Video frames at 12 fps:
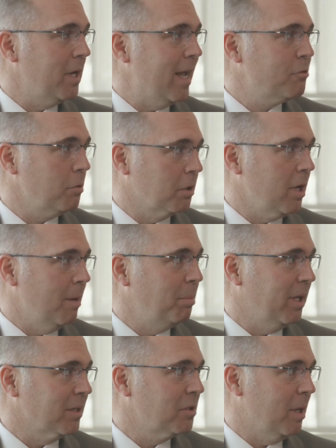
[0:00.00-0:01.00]
natural
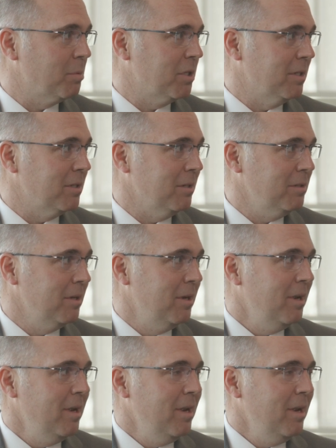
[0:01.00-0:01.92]
complex substances.